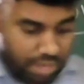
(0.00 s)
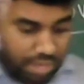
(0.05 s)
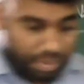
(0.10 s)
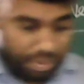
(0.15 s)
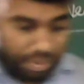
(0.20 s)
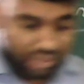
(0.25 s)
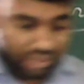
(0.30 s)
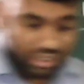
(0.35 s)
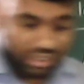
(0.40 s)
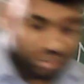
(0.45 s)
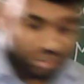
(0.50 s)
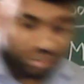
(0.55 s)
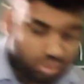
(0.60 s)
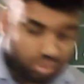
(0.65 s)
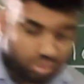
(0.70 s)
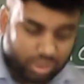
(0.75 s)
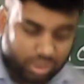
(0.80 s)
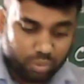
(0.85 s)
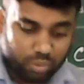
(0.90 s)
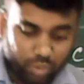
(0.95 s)
the
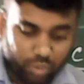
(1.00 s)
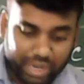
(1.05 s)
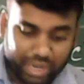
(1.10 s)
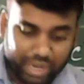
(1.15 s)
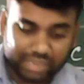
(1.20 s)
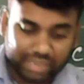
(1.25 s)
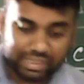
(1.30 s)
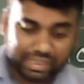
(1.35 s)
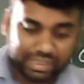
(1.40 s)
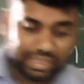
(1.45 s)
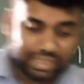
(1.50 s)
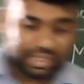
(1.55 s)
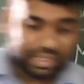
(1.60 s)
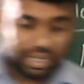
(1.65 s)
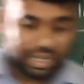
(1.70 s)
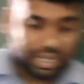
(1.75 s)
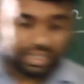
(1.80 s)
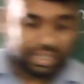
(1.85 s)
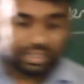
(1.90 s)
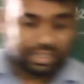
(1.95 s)
wire, then
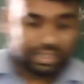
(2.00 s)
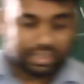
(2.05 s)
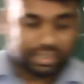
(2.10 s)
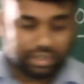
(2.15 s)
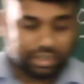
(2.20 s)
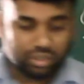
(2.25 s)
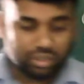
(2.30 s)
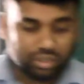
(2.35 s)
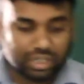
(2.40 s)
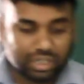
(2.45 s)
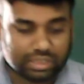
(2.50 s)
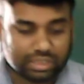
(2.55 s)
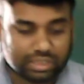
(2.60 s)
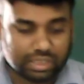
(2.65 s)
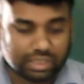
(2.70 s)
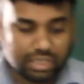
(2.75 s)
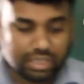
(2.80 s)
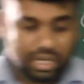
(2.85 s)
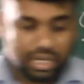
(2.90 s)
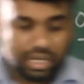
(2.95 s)
current conductor
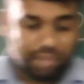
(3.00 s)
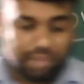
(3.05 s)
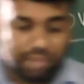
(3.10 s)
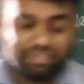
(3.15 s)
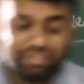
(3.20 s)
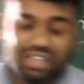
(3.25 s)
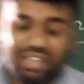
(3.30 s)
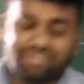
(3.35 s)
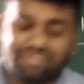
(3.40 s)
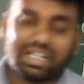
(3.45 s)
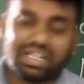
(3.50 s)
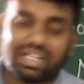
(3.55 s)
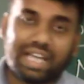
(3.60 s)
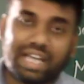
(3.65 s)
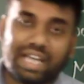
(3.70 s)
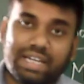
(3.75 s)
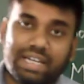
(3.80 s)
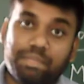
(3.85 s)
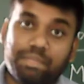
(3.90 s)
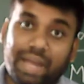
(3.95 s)
behaves like a
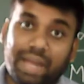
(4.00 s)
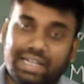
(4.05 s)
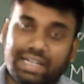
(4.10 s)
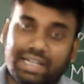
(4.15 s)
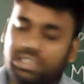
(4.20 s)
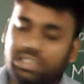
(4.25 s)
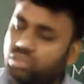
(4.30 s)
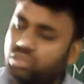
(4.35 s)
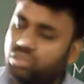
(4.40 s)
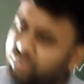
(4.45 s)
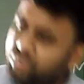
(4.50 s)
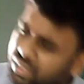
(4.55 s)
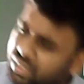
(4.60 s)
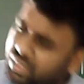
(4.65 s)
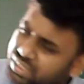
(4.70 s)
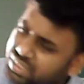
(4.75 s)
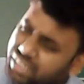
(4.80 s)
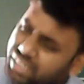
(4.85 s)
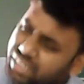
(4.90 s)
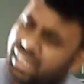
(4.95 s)
magnet.
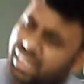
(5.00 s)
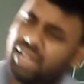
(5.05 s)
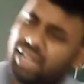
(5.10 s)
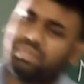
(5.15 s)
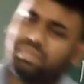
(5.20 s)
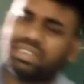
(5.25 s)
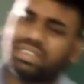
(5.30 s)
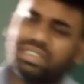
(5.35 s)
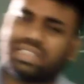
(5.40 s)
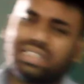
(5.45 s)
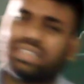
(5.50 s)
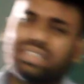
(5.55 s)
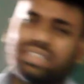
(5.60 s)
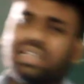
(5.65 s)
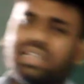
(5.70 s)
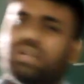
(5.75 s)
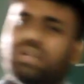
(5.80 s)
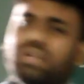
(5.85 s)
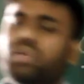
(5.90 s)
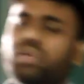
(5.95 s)
Yesterday I have discussed the
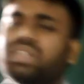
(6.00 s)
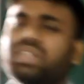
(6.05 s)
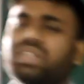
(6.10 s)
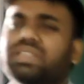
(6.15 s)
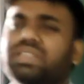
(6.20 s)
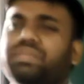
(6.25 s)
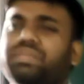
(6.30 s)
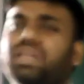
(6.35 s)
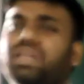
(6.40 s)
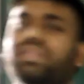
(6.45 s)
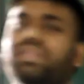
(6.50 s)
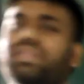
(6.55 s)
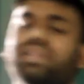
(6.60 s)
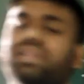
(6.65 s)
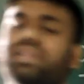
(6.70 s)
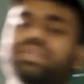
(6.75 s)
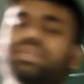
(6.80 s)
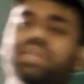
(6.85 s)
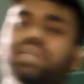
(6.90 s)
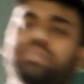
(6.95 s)
what is the
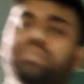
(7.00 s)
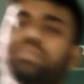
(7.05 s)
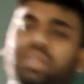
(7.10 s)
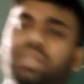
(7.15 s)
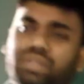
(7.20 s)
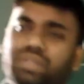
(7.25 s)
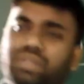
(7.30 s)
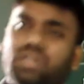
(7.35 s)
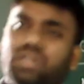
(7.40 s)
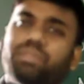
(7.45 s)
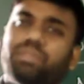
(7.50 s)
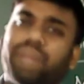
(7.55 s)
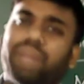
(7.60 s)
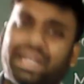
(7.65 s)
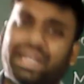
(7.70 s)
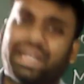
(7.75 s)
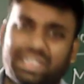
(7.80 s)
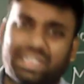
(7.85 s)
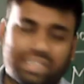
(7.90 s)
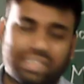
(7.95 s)
behavior of
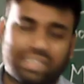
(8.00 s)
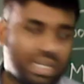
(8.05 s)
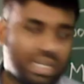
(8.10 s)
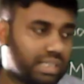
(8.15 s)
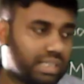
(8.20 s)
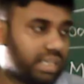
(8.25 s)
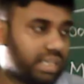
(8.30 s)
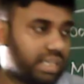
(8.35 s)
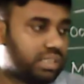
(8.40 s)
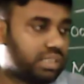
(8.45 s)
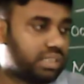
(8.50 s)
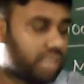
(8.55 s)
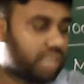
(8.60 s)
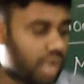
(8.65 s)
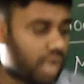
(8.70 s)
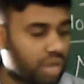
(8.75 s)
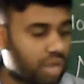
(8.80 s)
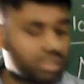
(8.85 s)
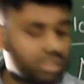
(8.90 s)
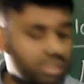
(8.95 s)
magnet, that is
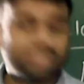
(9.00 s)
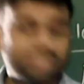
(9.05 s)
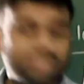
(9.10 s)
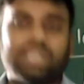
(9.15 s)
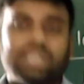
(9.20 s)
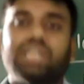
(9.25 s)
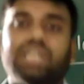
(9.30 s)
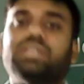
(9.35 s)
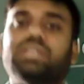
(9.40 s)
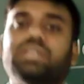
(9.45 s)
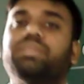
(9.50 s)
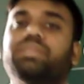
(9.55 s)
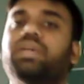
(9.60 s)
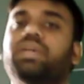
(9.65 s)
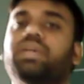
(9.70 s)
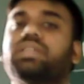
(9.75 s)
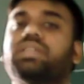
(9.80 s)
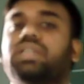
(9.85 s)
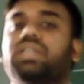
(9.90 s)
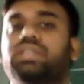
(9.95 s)
attraction and
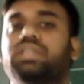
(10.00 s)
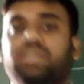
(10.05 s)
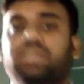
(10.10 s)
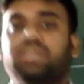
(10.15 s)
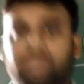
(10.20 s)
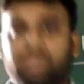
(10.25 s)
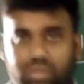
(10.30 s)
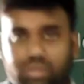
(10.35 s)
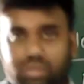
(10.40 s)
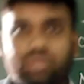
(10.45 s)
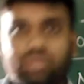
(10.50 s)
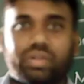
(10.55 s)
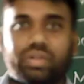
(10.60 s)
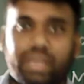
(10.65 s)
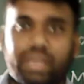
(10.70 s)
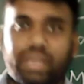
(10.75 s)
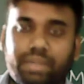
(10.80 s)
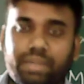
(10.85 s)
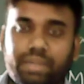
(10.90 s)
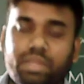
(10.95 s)
repulsion,
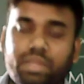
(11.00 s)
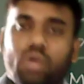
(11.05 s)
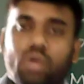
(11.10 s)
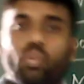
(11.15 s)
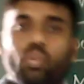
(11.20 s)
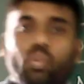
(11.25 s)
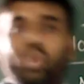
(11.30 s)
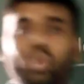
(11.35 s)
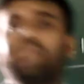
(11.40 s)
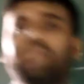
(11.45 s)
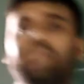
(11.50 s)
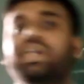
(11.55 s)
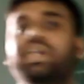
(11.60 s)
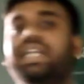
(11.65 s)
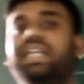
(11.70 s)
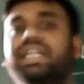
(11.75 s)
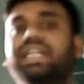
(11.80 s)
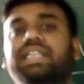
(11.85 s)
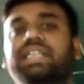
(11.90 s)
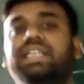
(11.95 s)
okay. Whenever
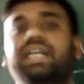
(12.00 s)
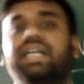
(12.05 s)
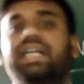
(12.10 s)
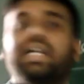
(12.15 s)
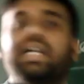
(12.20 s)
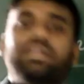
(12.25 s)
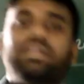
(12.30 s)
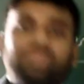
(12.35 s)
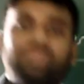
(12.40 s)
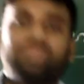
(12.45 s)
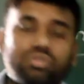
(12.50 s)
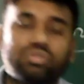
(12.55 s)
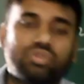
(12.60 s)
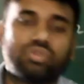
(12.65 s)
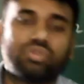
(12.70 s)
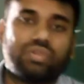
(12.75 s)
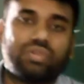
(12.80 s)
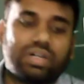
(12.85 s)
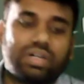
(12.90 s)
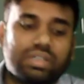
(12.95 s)
electric current flows
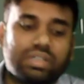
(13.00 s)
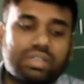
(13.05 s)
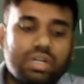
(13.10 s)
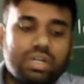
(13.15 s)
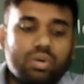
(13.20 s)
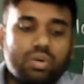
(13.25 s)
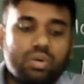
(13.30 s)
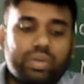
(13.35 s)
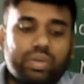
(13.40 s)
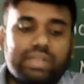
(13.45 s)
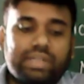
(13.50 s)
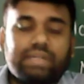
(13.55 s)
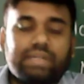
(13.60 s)
over through